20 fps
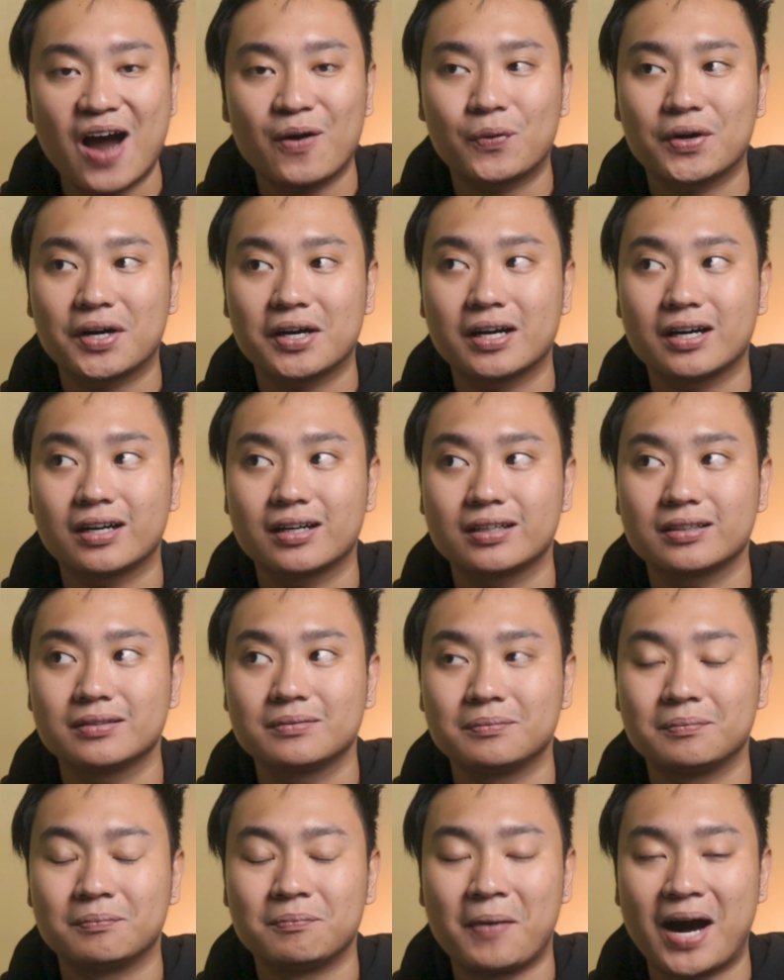our
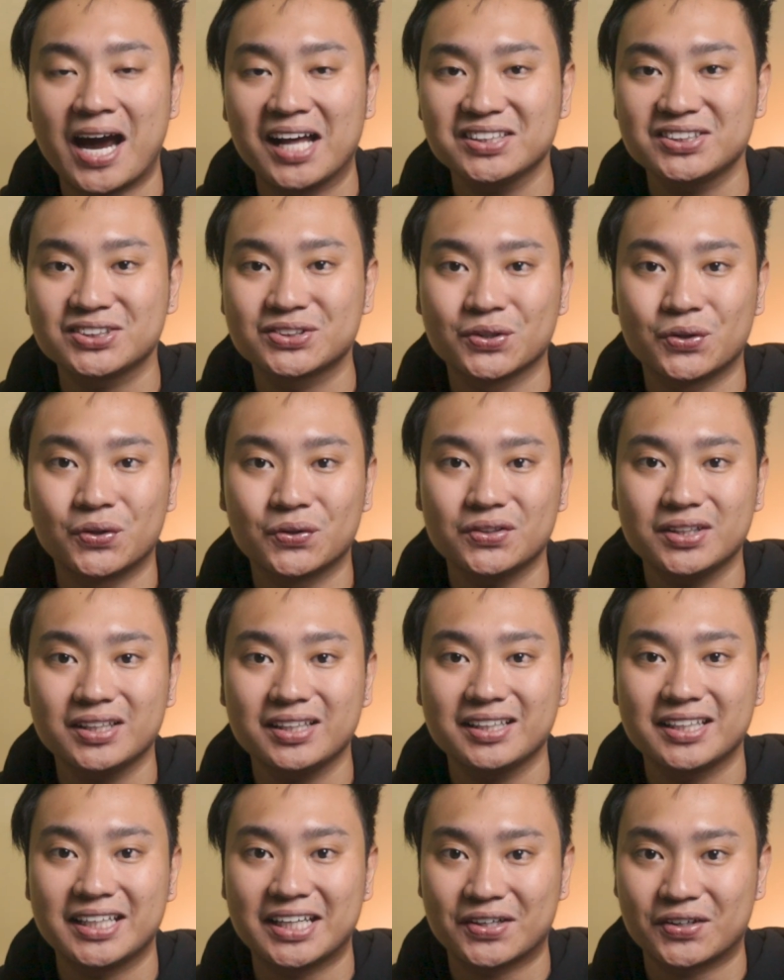milestone
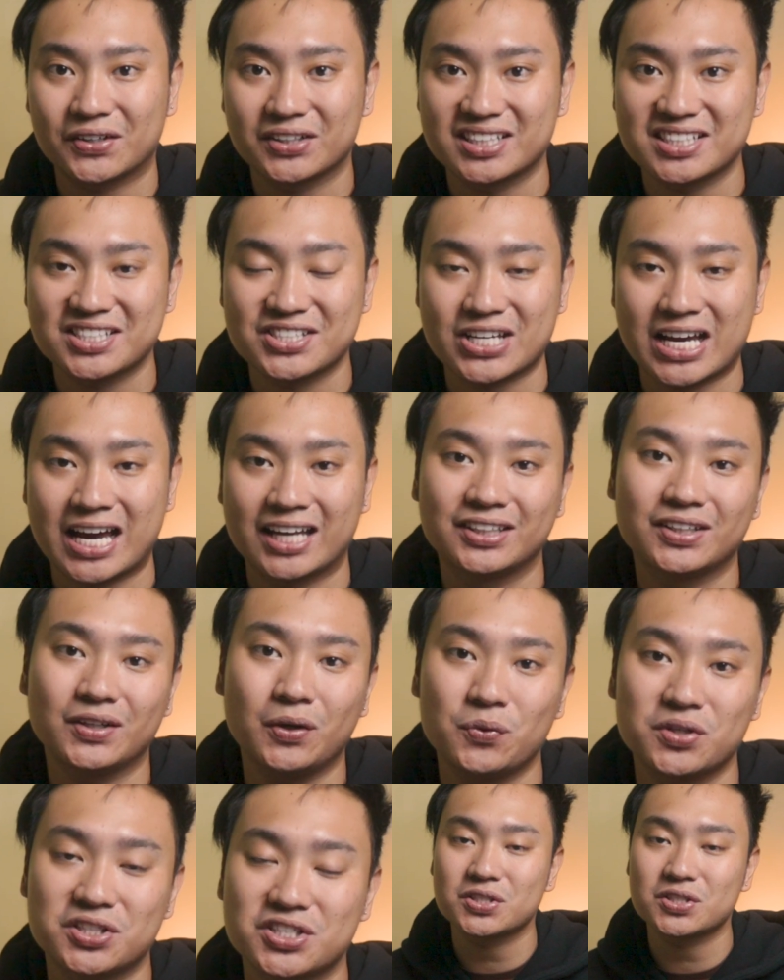here on this channel. We